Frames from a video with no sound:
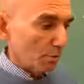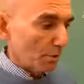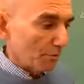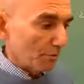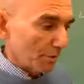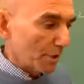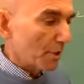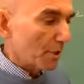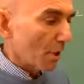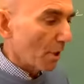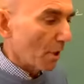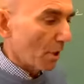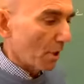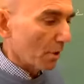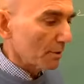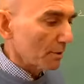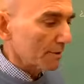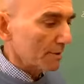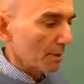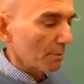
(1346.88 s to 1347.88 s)

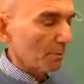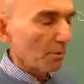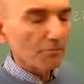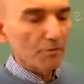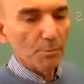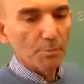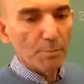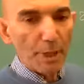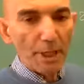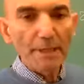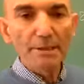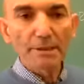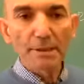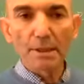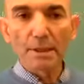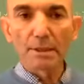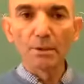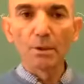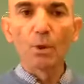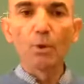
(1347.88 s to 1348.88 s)
recall some of the
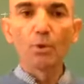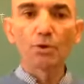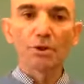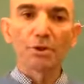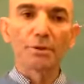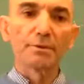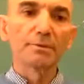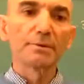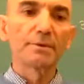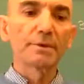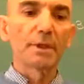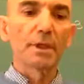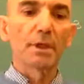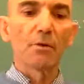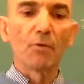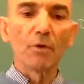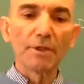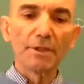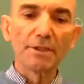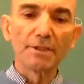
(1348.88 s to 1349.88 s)
basic notions.
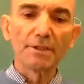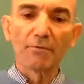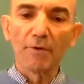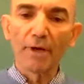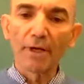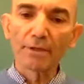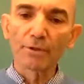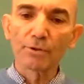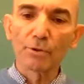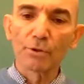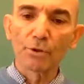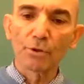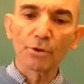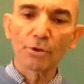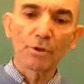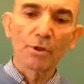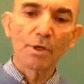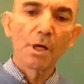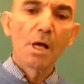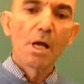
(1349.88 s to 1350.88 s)
What is a
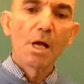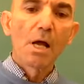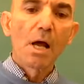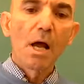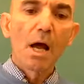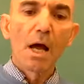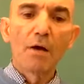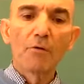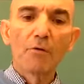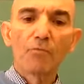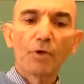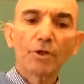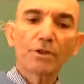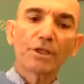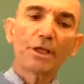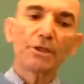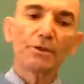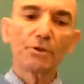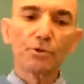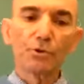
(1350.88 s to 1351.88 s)
vector, and what
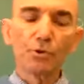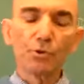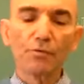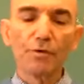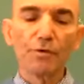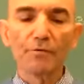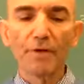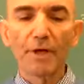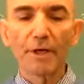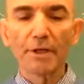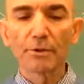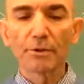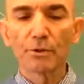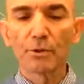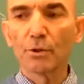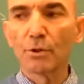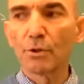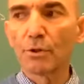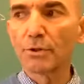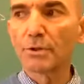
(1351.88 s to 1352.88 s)
can you do with
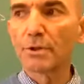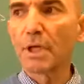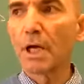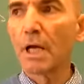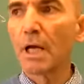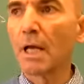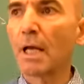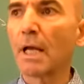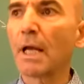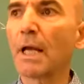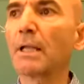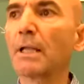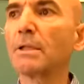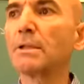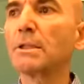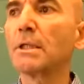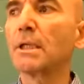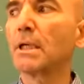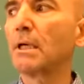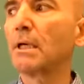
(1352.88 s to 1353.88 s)
vectors,
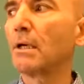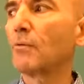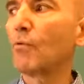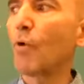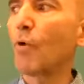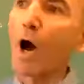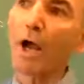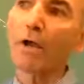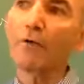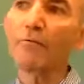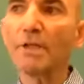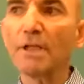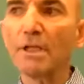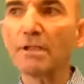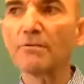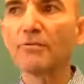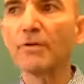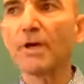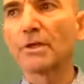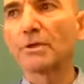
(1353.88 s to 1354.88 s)
and why we
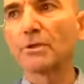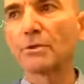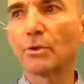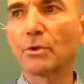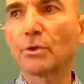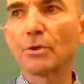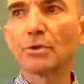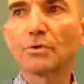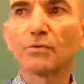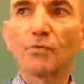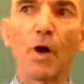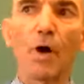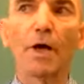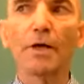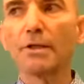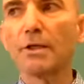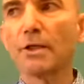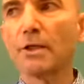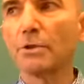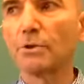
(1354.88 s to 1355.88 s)
need vectors, why
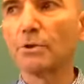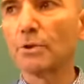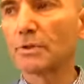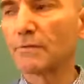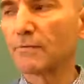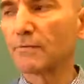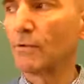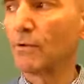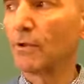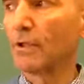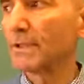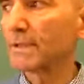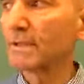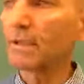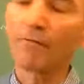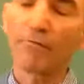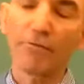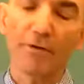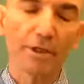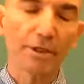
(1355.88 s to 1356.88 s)
they are useful,
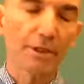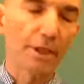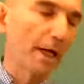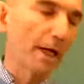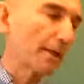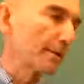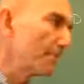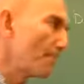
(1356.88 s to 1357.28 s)
stuff like that.